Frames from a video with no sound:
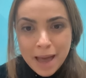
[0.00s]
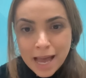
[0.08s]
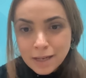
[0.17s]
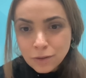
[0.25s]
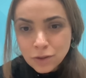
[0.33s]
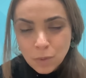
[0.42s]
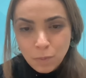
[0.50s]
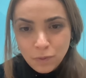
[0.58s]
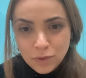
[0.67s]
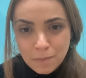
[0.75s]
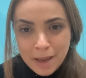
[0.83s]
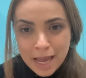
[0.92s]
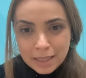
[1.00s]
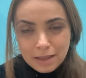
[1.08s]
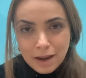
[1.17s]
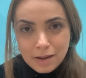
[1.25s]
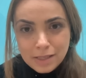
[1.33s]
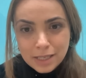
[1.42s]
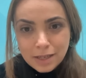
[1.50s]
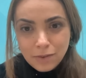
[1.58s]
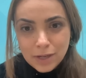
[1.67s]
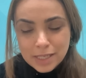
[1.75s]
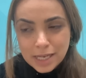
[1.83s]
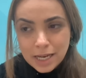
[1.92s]
demand on top of demand that is
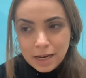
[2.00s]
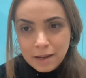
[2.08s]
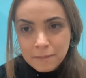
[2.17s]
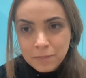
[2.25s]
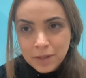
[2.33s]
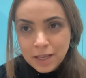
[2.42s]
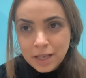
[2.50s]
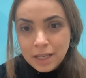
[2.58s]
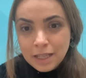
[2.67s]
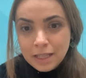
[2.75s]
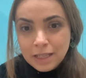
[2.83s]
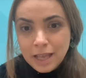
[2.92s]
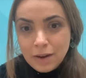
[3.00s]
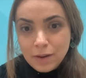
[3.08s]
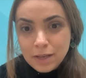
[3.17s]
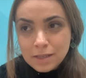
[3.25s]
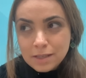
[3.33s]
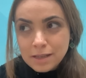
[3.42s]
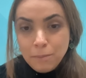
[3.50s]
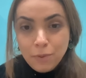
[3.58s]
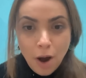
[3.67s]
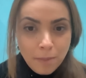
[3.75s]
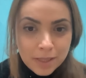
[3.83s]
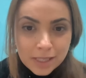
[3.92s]
increasing. That is
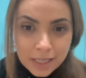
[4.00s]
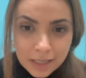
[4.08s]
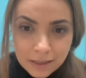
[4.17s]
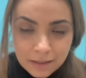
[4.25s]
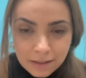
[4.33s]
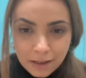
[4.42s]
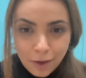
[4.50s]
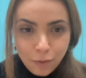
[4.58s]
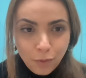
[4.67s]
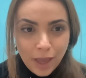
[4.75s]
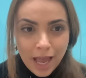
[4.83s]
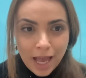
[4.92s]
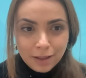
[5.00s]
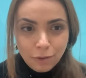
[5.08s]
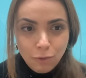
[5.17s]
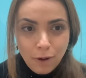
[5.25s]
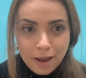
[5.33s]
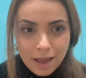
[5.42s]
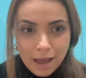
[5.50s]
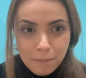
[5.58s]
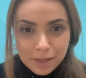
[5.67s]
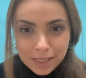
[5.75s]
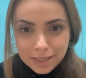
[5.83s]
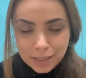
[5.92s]
promising if we had the right
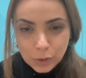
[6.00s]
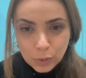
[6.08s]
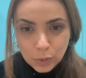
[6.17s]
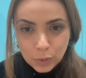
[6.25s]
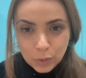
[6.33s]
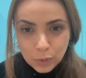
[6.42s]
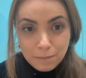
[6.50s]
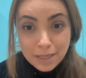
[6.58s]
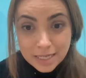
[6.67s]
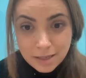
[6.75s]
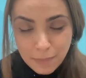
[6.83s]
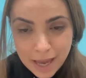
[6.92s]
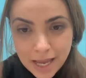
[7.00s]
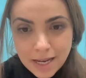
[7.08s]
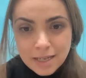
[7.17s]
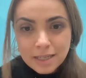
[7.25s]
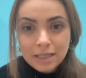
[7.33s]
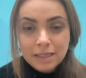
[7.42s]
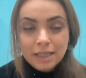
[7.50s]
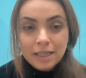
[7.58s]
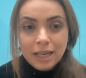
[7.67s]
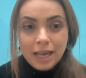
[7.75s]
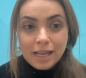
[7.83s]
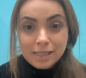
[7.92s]
ability to meet demand.
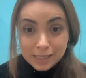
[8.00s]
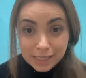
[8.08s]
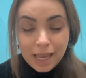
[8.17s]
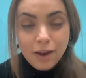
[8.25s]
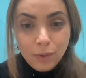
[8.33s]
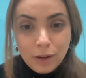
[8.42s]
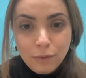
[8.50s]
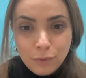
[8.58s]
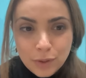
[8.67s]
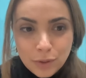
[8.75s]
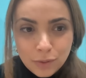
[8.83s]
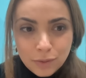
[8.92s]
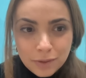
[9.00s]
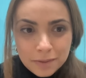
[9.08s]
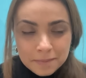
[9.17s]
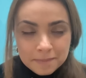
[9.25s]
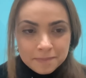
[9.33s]
Scary if we don't.